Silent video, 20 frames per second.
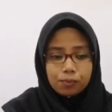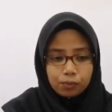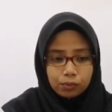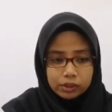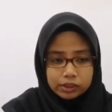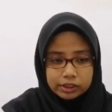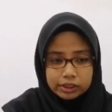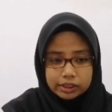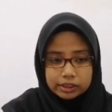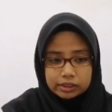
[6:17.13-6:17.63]

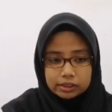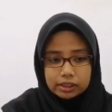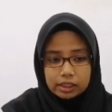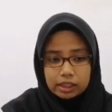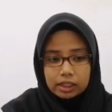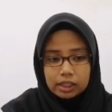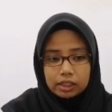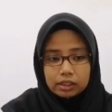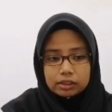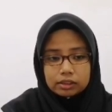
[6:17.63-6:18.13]
which is
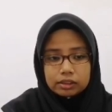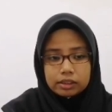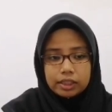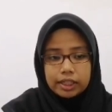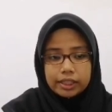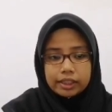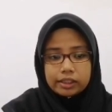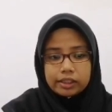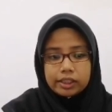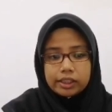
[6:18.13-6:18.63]

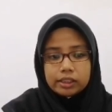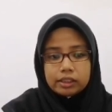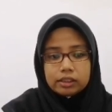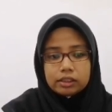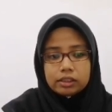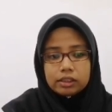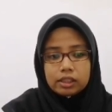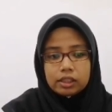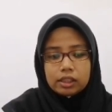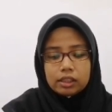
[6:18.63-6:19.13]

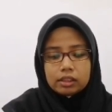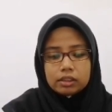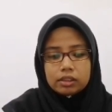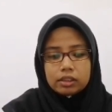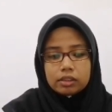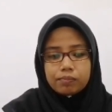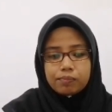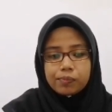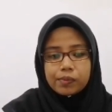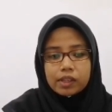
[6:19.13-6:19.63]

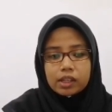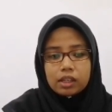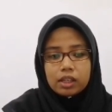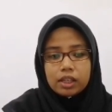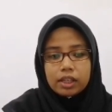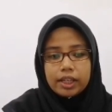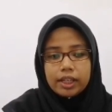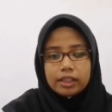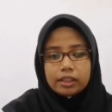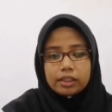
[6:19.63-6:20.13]

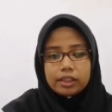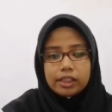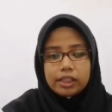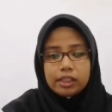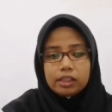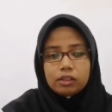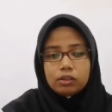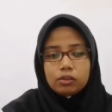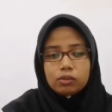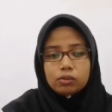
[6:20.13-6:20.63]

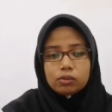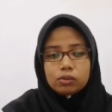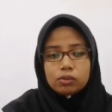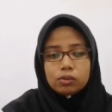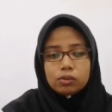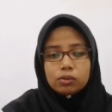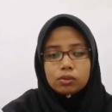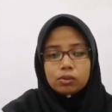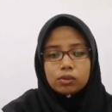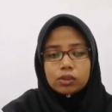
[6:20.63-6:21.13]
1980
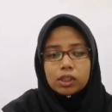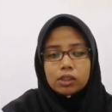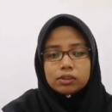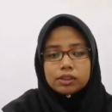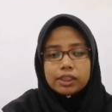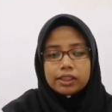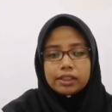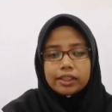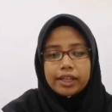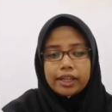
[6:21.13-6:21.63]
to
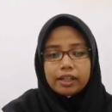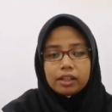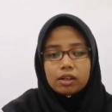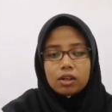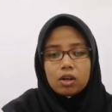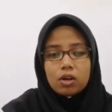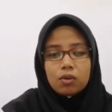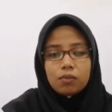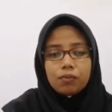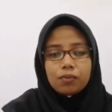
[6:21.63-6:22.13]
2010,
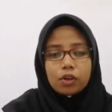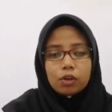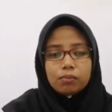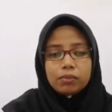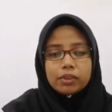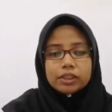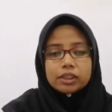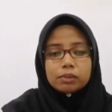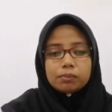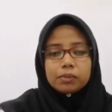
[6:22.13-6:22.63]

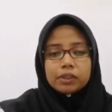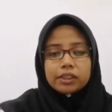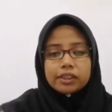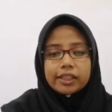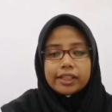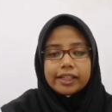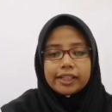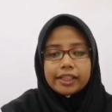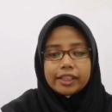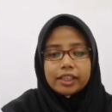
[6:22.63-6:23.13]
from the
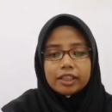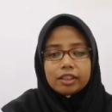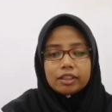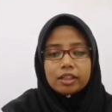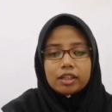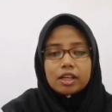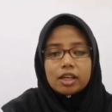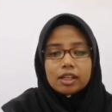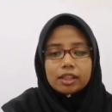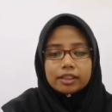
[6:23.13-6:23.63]
serpentine
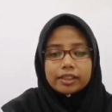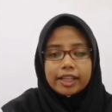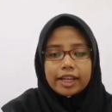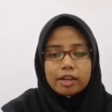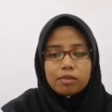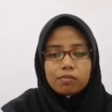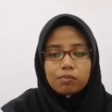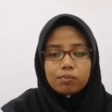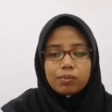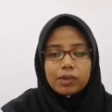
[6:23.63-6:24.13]

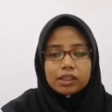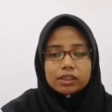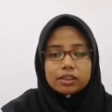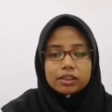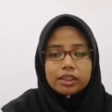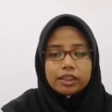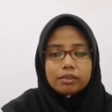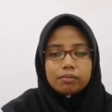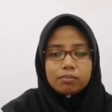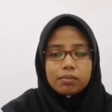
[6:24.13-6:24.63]
type
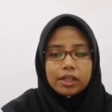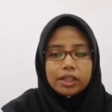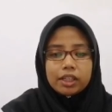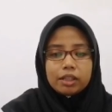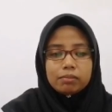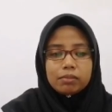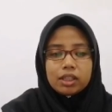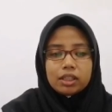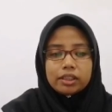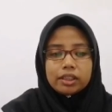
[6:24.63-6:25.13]
passing by
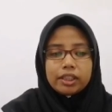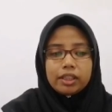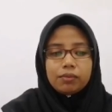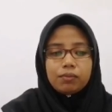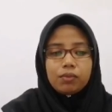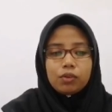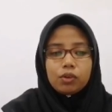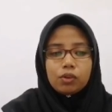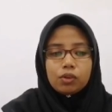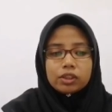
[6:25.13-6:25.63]
the
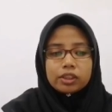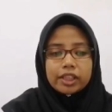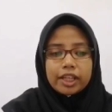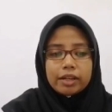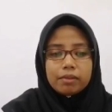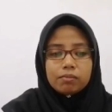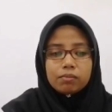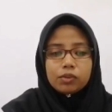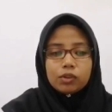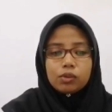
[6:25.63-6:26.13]
multi-flow
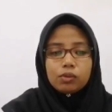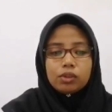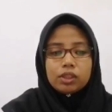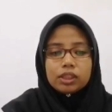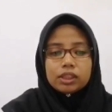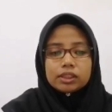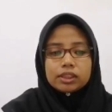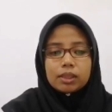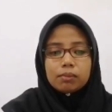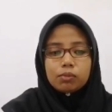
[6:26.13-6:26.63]
type to
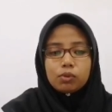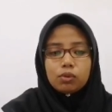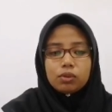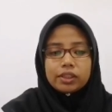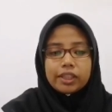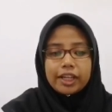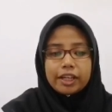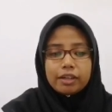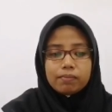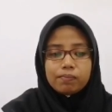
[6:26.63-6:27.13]
the
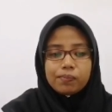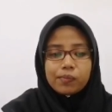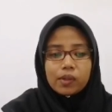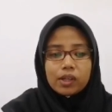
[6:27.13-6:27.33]
subflow type.